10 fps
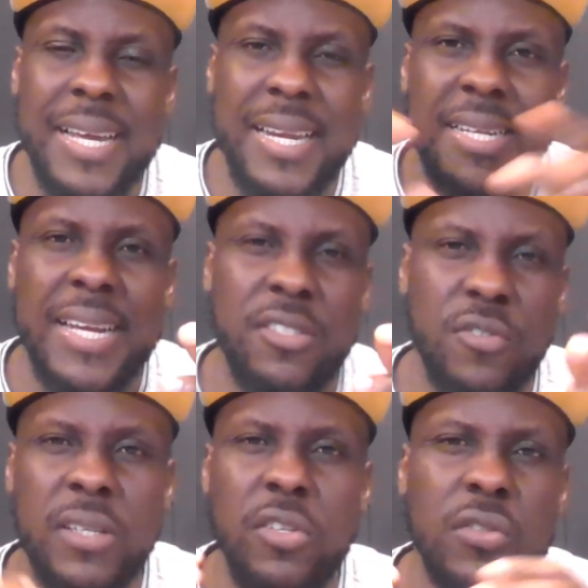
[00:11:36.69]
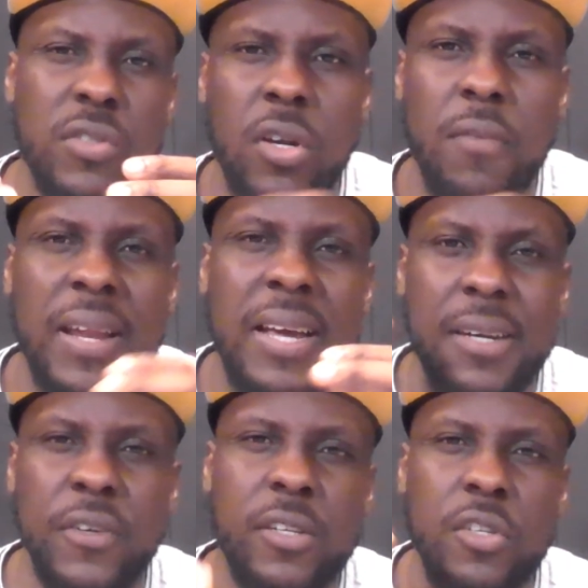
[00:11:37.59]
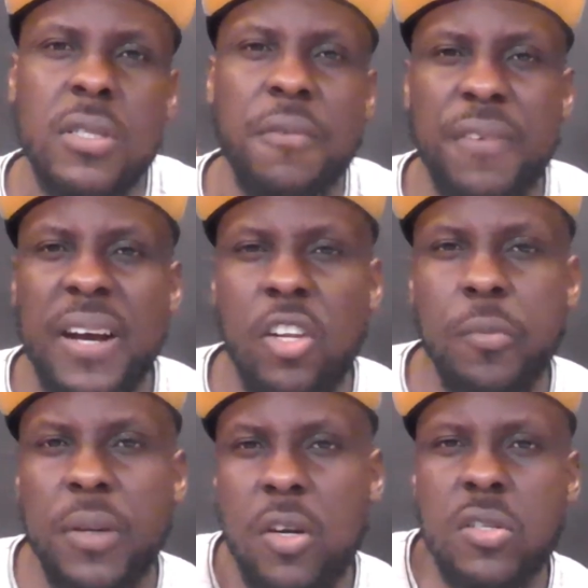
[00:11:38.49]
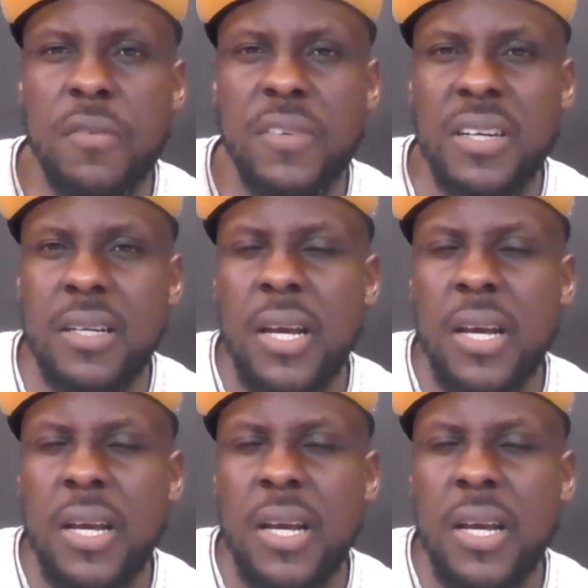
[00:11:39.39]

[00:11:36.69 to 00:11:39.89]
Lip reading: and it has reduced the value because of